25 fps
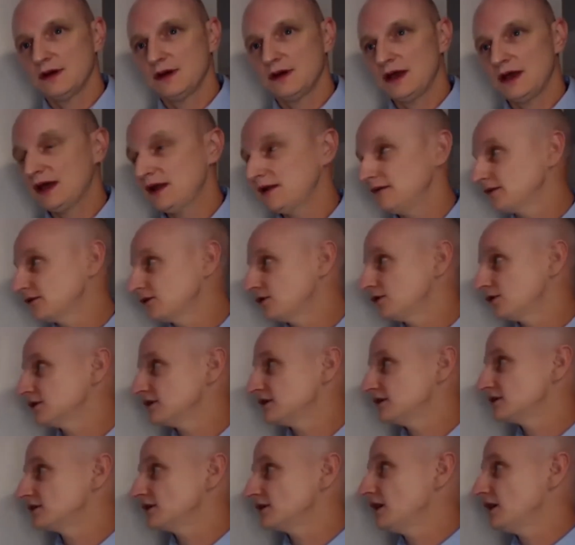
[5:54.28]
And of course,
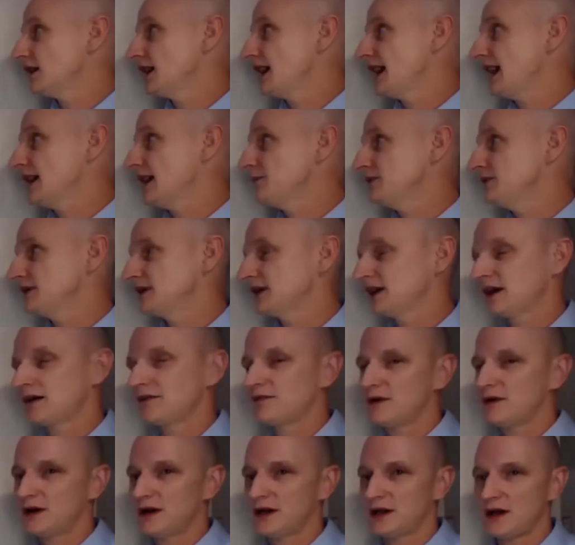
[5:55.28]
it's all happening at a
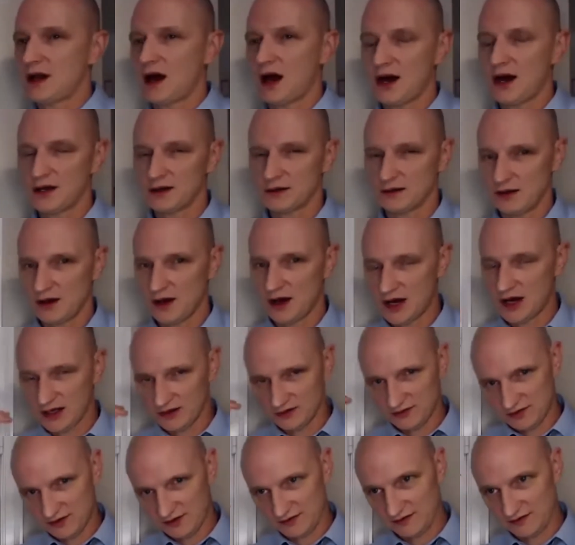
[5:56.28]
very
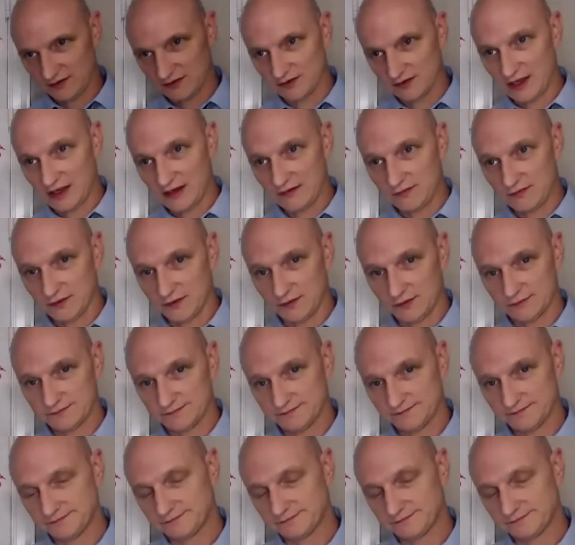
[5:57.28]
non-conscious level.